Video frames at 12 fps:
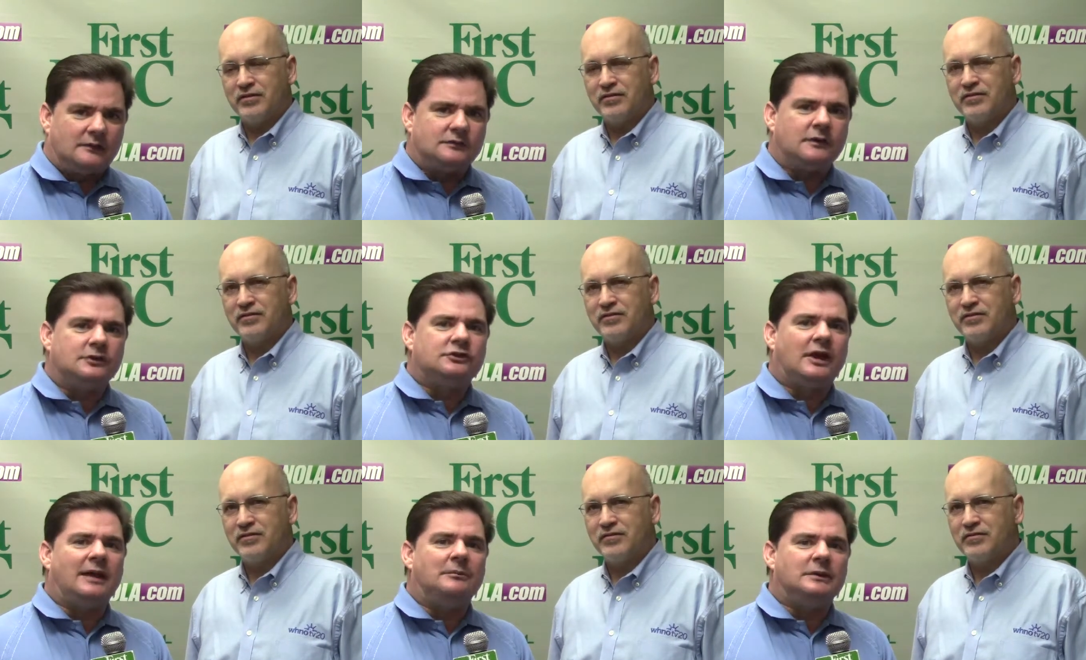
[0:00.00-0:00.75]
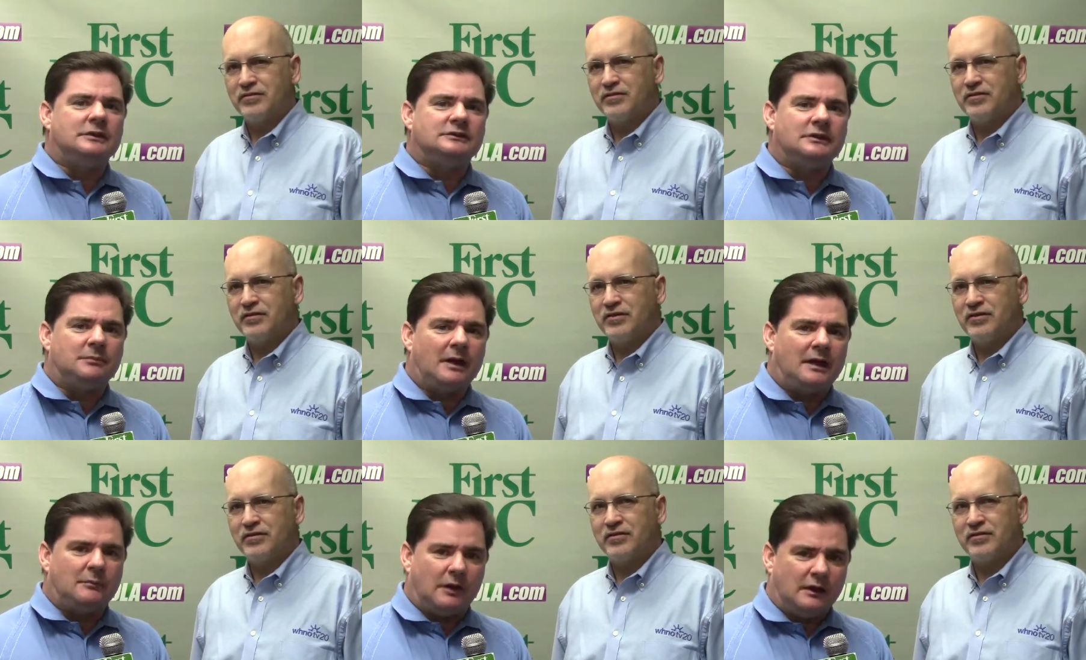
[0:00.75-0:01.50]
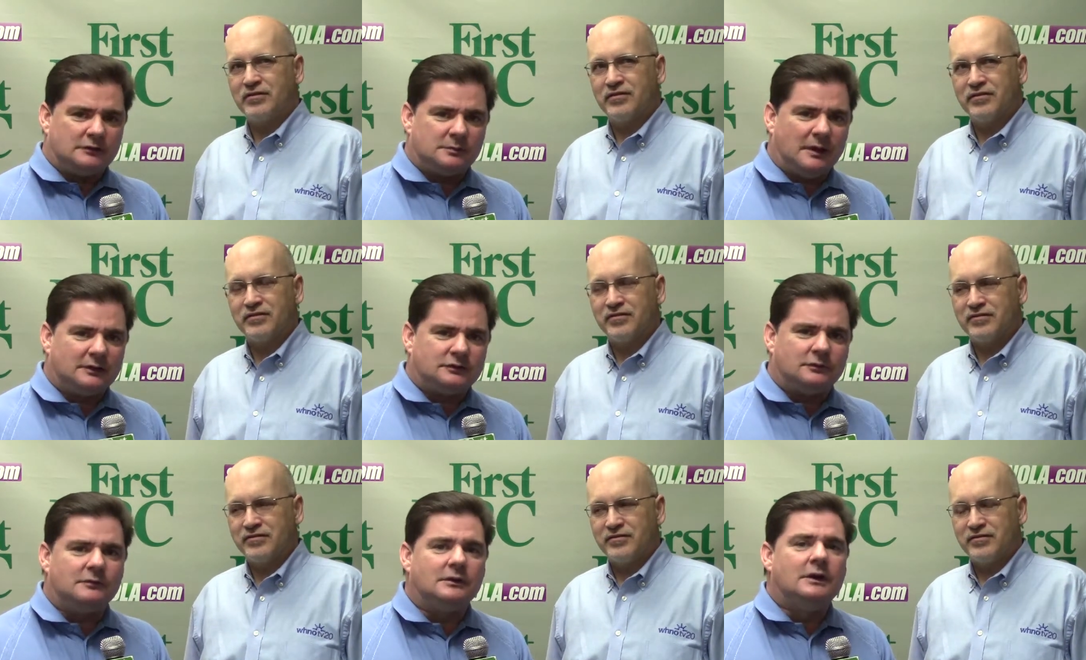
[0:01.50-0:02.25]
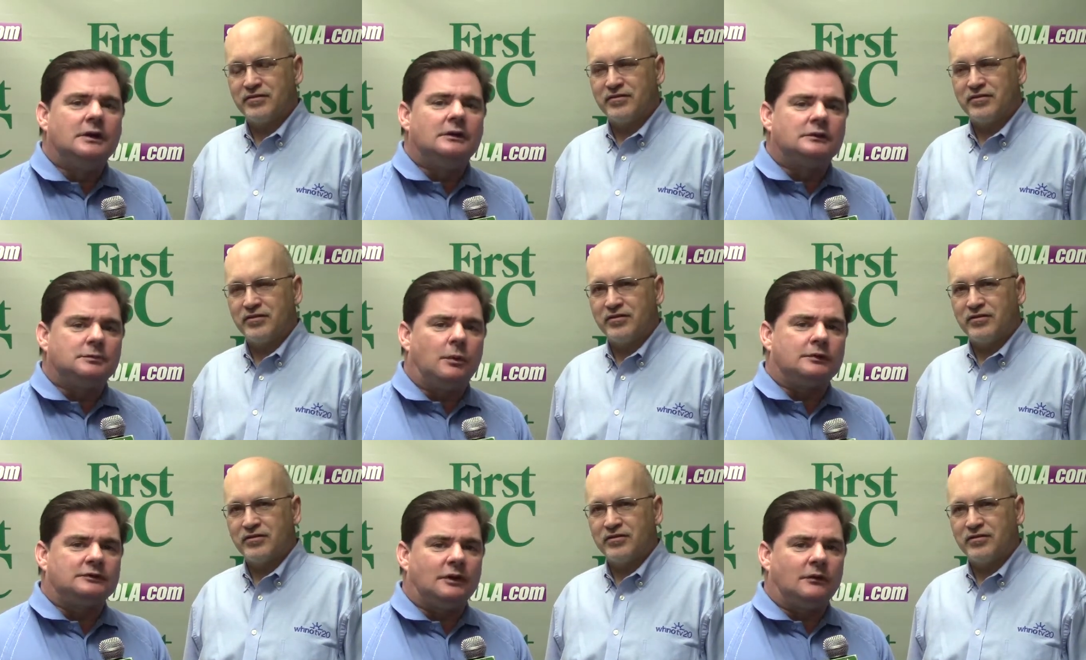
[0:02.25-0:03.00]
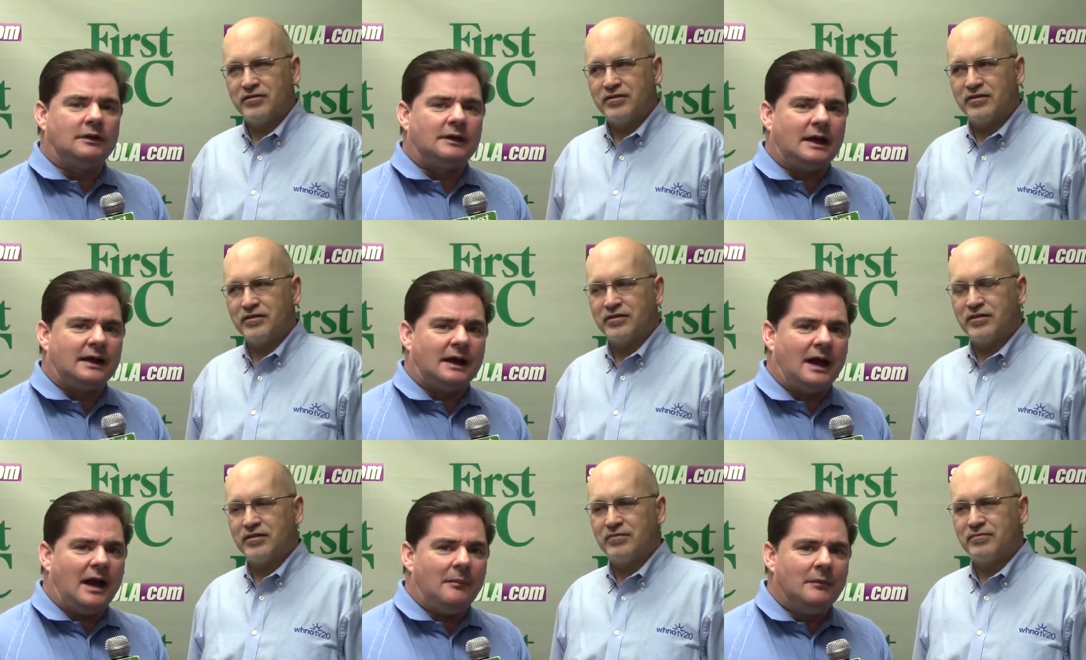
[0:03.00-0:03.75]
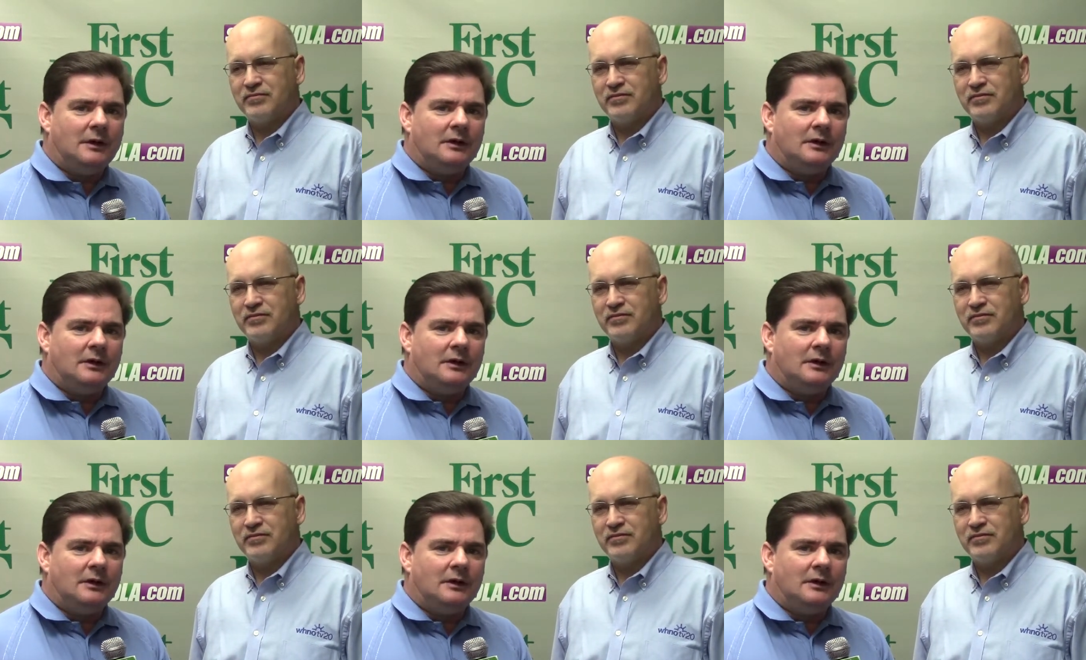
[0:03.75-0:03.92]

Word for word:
Speaker 1: That's First NBC Bank, proud sponsor of SportsNola.com.